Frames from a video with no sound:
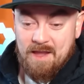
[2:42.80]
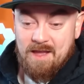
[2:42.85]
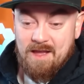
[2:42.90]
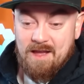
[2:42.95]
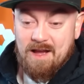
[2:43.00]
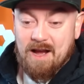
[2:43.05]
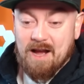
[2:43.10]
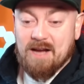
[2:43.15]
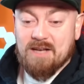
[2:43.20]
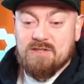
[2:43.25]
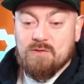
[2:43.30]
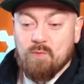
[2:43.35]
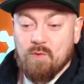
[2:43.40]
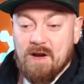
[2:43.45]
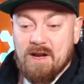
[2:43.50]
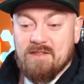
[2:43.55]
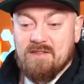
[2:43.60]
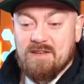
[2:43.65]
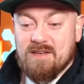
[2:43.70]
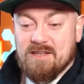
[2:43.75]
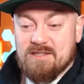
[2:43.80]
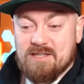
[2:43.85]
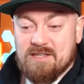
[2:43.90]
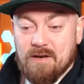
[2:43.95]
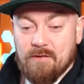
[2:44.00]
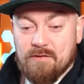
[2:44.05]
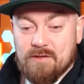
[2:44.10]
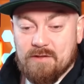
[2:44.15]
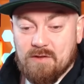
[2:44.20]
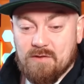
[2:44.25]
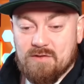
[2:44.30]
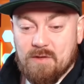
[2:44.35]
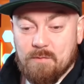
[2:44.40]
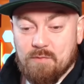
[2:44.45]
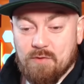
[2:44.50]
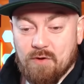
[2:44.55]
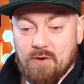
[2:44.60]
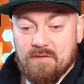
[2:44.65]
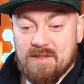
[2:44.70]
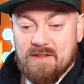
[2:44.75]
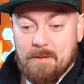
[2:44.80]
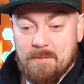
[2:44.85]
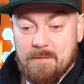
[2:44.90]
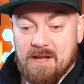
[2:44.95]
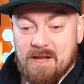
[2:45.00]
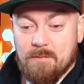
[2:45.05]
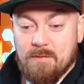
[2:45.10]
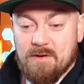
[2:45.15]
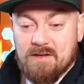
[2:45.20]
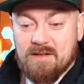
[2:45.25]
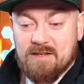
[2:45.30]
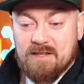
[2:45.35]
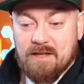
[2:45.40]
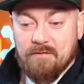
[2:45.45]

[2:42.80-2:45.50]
Asked why the Conservatives had brought the amendment,